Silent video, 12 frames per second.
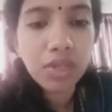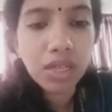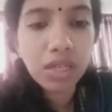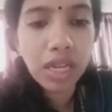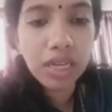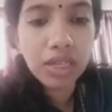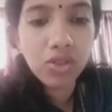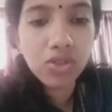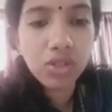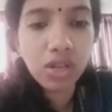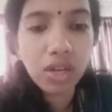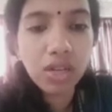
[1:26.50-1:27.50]
Katie
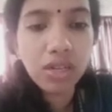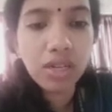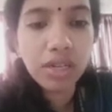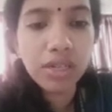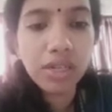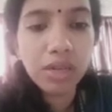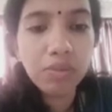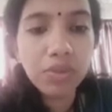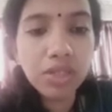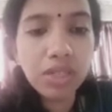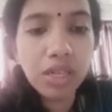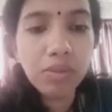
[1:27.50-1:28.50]
Shaw
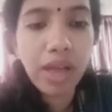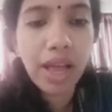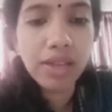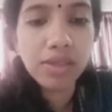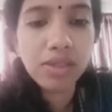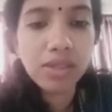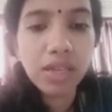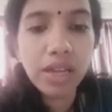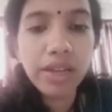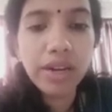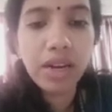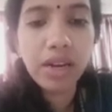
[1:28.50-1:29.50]
dubbed them as
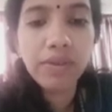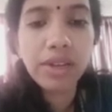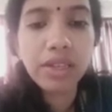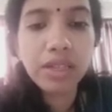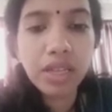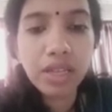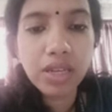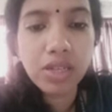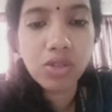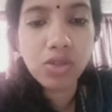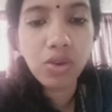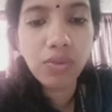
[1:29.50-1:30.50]
irrelevant
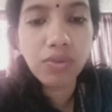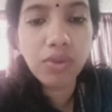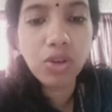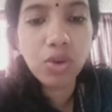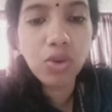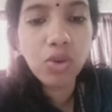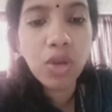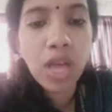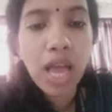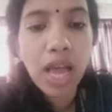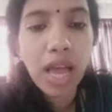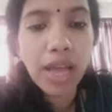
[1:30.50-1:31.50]
theories of law,
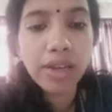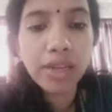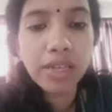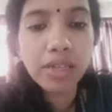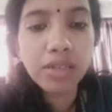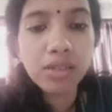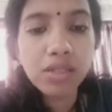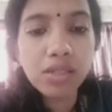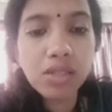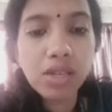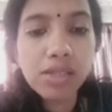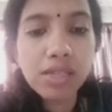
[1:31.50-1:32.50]
and it is
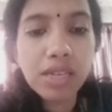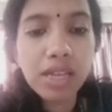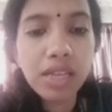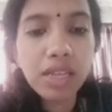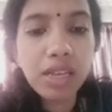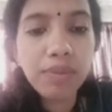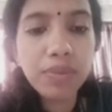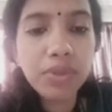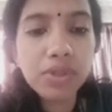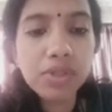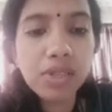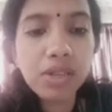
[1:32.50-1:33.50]
just like a
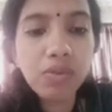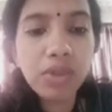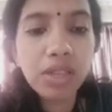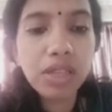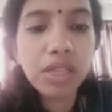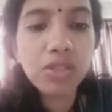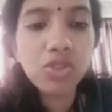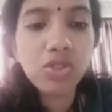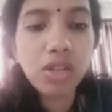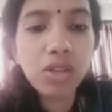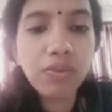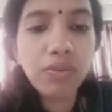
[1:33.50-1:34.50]
person with a
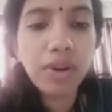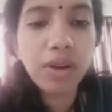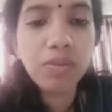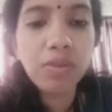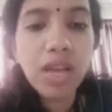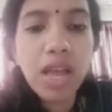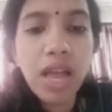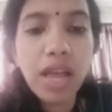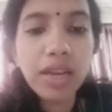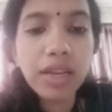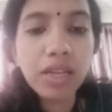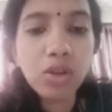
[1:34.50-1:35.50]
check from
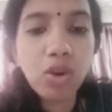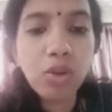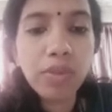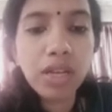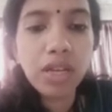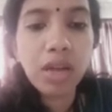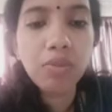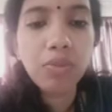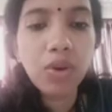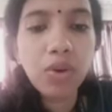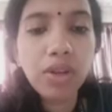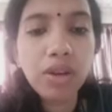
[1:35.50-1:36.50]
an economic
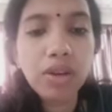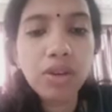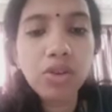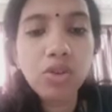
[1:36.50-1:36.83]
employer.